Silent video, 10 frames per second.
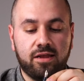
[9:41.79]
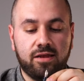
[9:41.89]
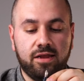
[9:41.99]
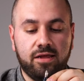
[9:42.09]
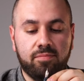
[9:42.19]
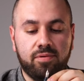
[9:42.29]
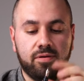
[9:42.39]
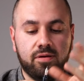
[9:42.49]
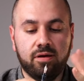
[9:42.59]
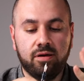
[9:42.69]
the nib
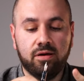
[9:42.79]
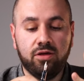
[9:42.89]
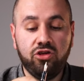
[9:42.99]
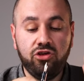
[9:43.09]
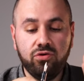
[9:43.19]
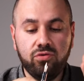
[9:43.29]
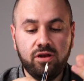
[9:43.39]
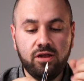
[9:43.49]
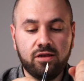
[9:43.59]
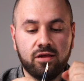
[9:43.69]
uh,
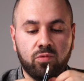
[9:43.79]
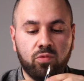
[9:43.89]
unit,